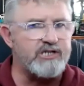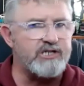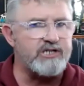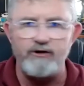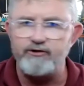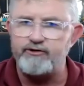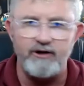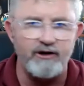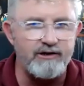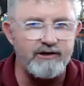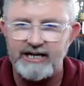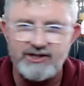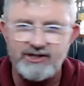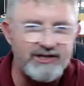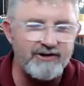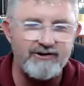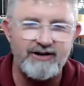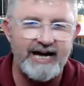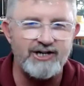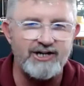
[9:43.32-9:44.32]
not, that's not
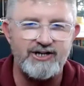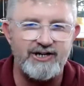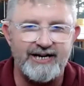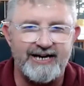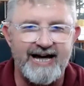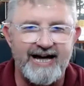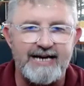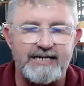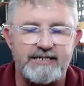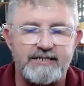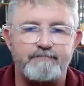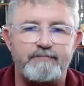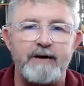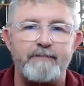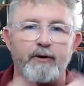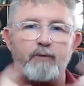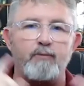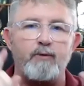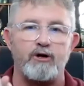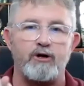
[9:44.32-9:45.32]
actually the case. People
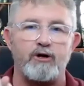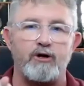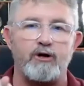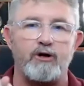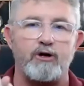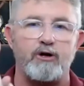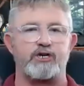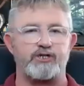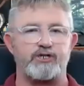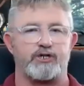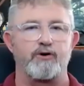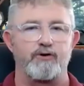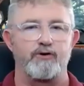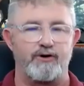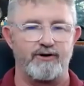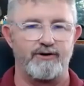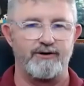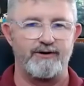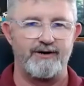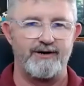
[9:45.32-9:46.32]
will go where culture is
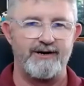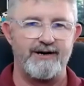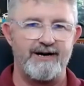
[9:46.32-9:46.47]
good.